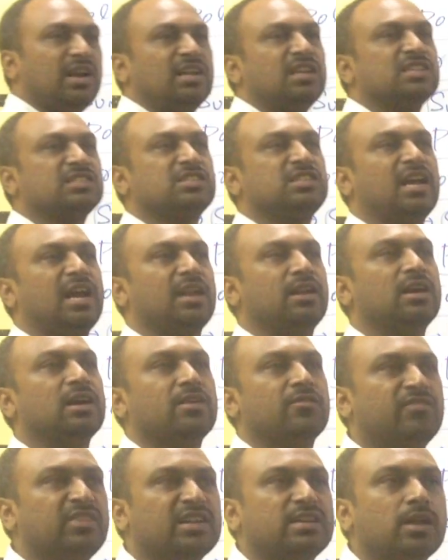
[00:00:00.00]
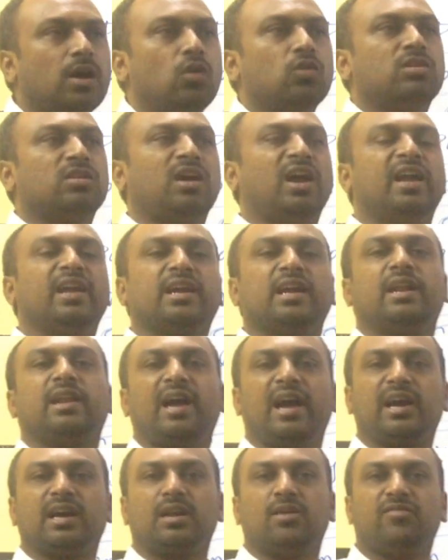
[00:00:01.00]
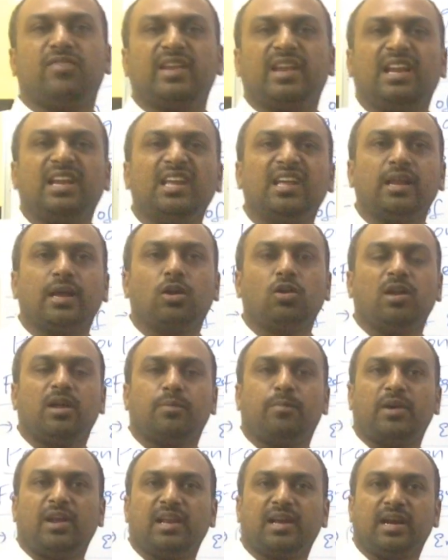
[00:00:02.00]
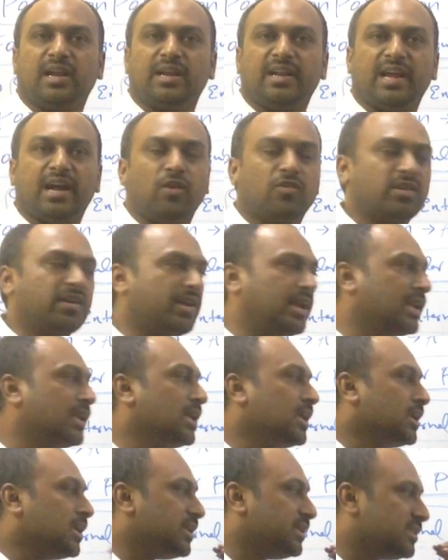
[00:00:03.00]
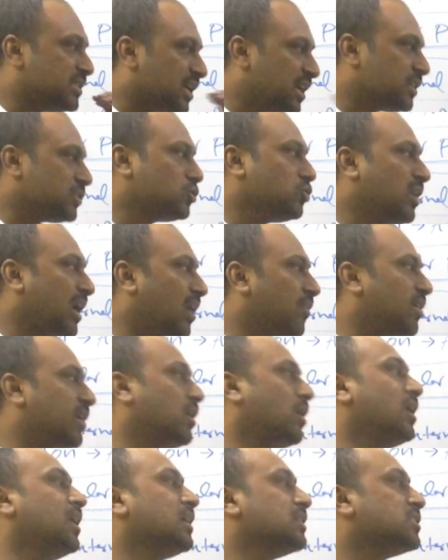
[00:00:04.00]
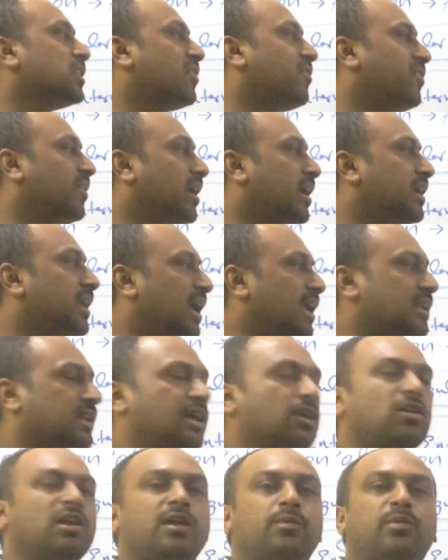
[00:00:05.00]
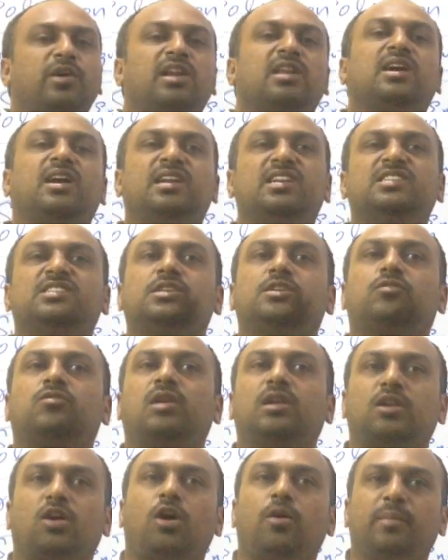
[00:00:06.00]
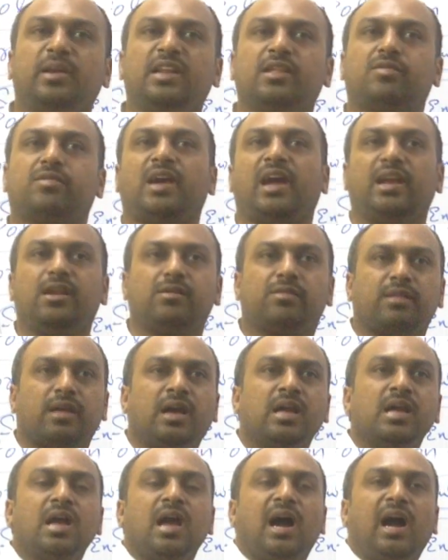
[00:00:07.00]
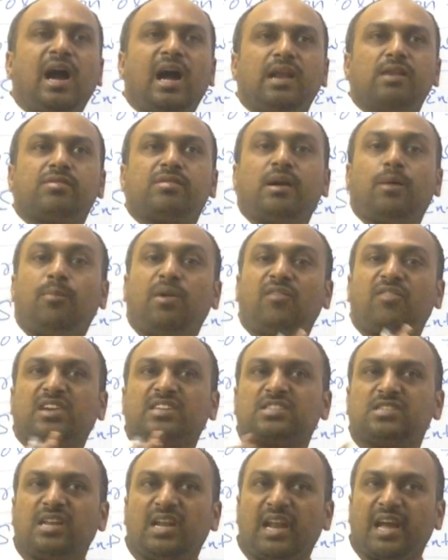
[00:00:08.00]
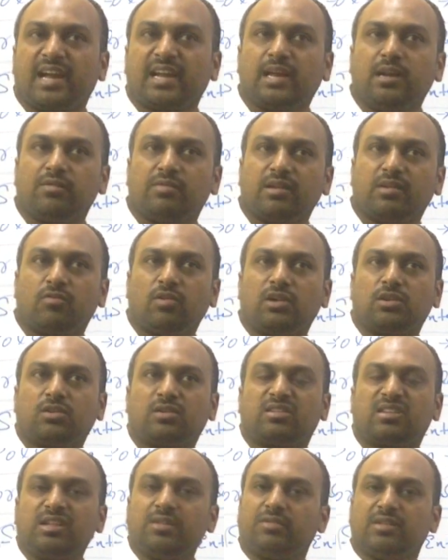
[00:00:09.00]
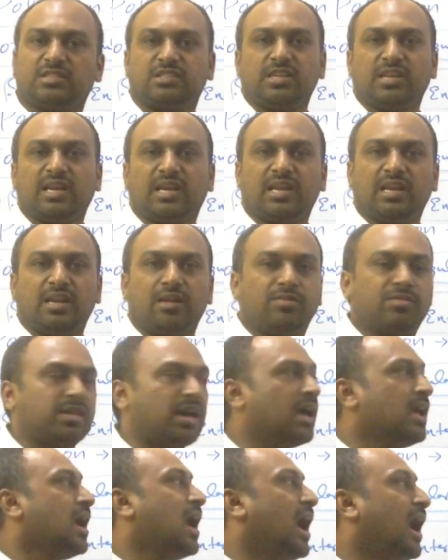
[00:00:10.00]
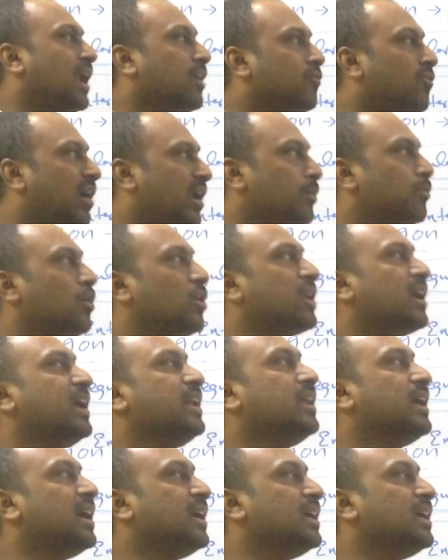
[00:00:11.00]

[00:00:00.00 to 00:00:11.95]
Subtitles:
understand. Without drawing a diagram for any regular polygon they have given, just you have a knowledge of that regular polygon is equal to how many sides and sum of external angles equal to 360 degrees. And one more